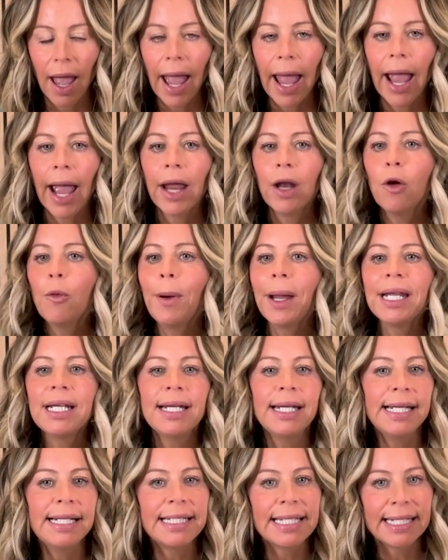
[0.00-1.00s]
ain't nobody
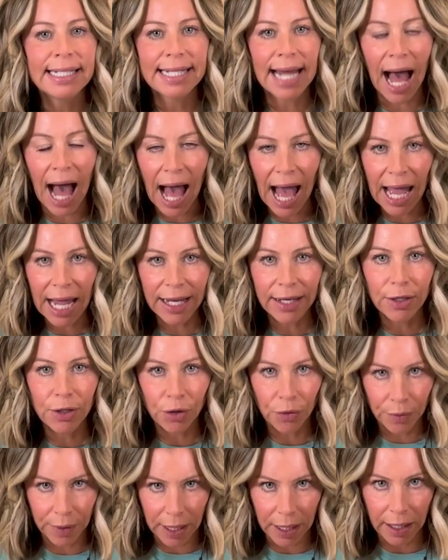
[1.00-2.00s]
need to die
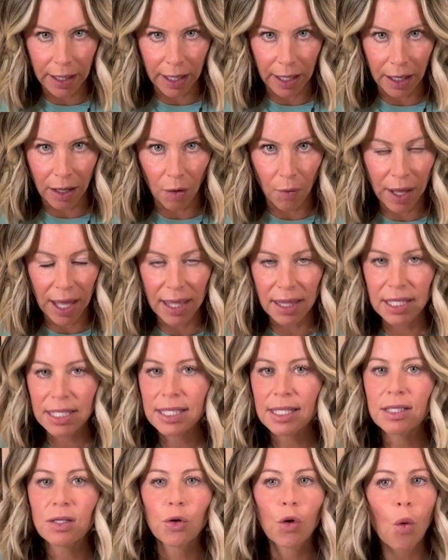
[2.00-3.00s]
doing it. Okay. This
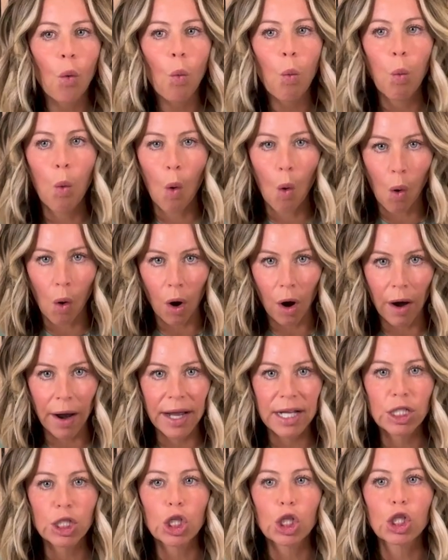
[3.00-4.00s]
isn't a war,
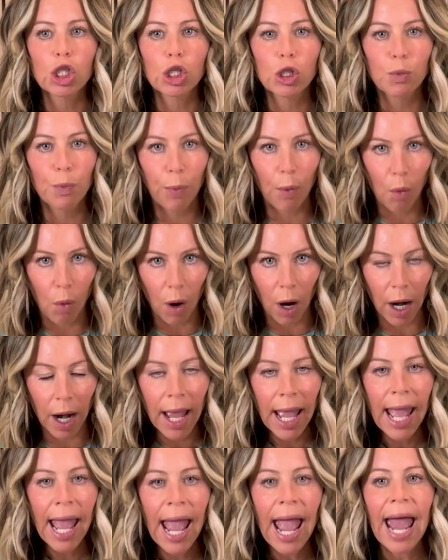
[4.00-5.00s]
it's a sport.
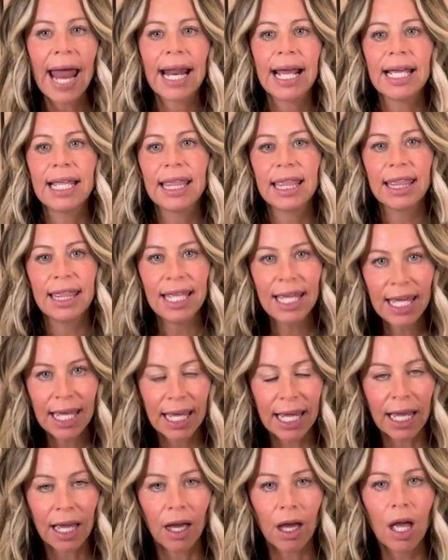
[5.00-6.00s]
And I
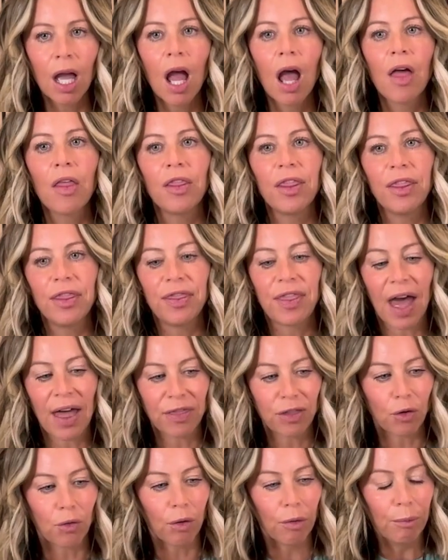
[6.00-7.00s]
think that
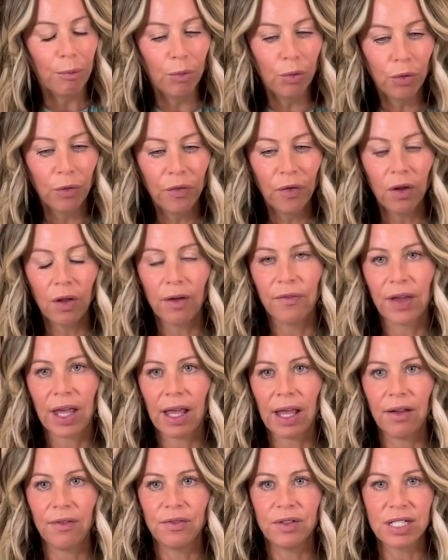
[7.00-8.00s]
the removal of
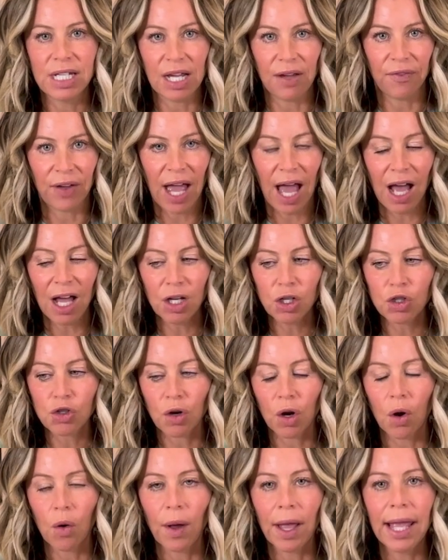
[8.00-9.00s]
Dave
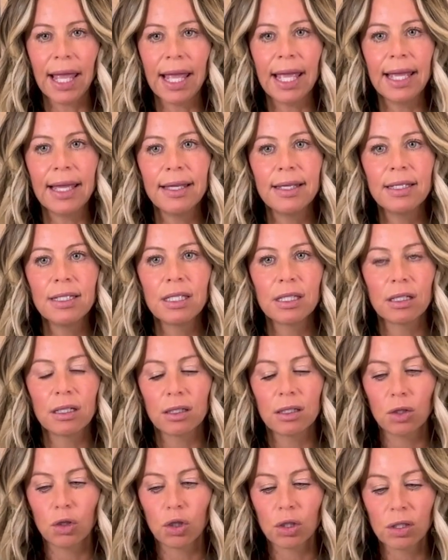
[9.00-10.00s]
Castro is
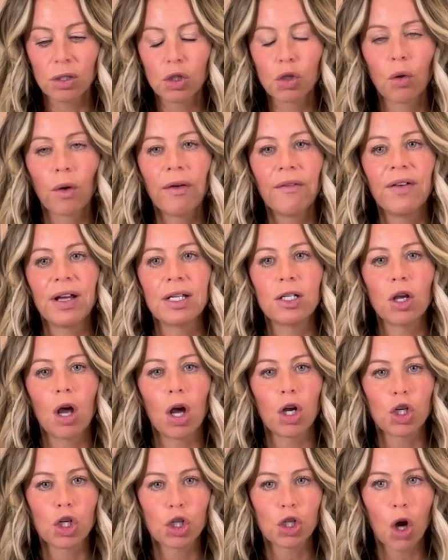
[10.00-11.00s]
sort of
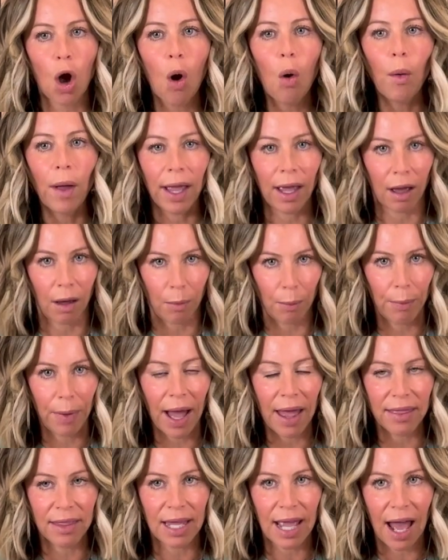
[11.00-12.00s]
a showing
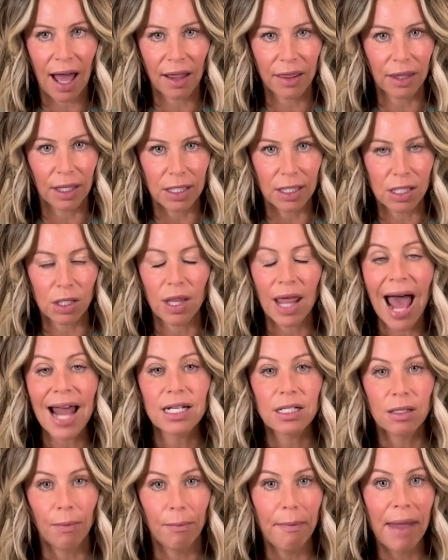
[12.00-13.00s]
by the athletes. So
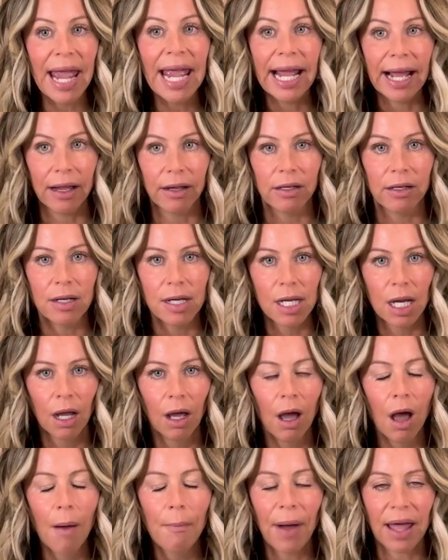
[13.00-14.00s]
that demand
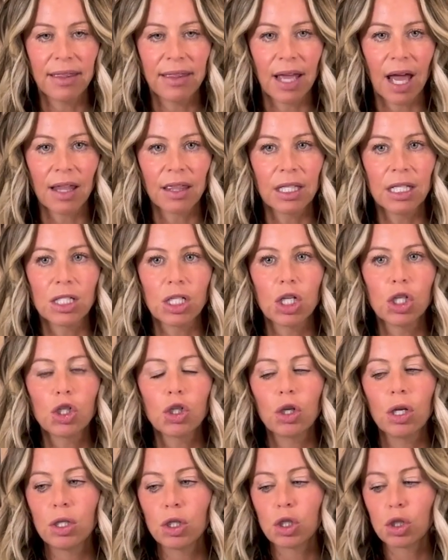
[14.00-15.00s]
by the athletes
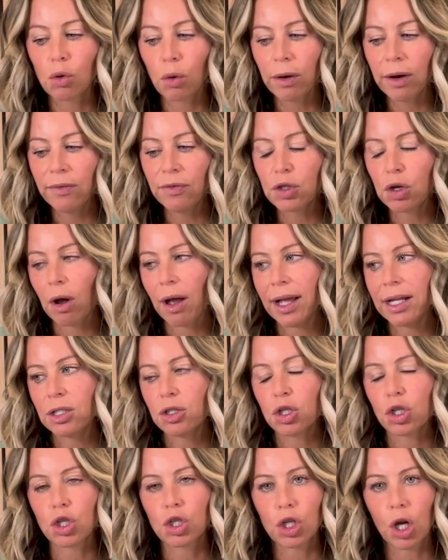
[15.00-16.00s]
is sort of trying
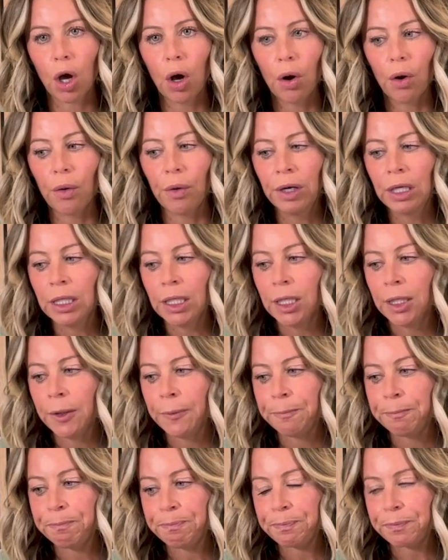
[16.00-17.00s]
to show
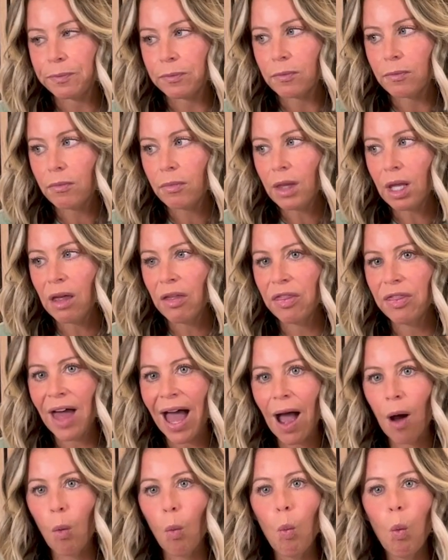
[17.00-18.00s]

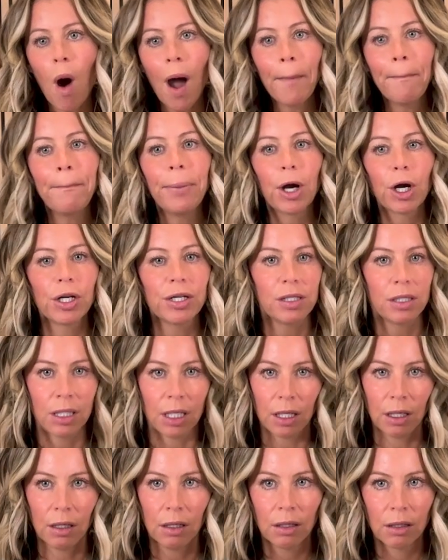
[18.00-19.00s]
that one
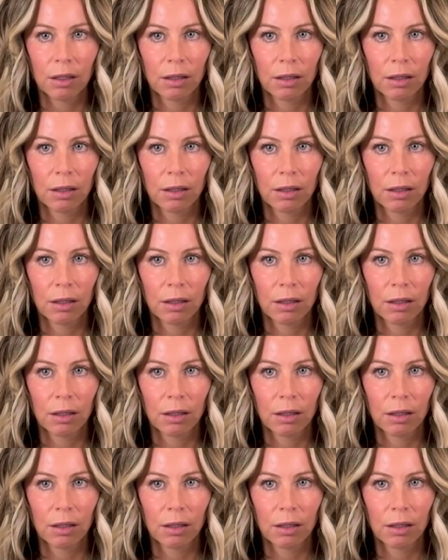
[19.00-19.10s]
person